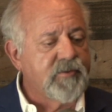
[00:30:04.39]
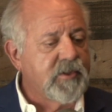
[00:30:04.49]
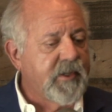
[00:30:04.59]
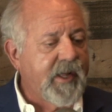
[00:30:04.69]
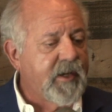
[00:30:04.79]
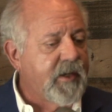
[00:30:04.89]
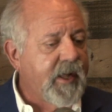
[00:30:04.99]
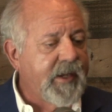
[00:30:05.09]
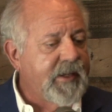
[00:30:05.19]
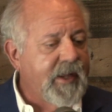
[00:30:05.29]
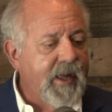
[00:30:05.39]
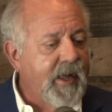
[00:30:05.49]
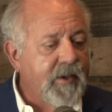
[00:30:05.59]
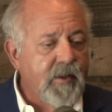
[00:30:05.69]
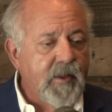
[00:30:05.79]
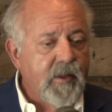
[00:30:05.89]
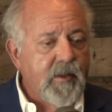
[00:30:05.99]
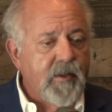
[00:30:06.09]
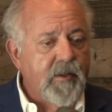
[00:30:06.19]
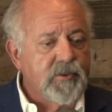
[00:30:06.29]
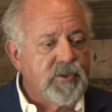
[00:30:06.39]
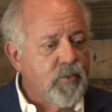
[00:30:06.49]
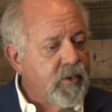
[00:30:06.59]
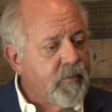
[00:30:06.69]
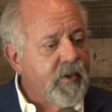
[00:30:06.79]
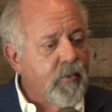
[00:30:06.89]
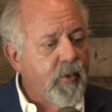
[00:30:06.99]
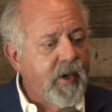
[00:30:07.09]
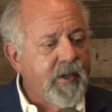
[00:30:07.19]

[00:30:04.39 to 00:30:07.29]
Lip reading: She died at 99. She wanted to be able to wear it.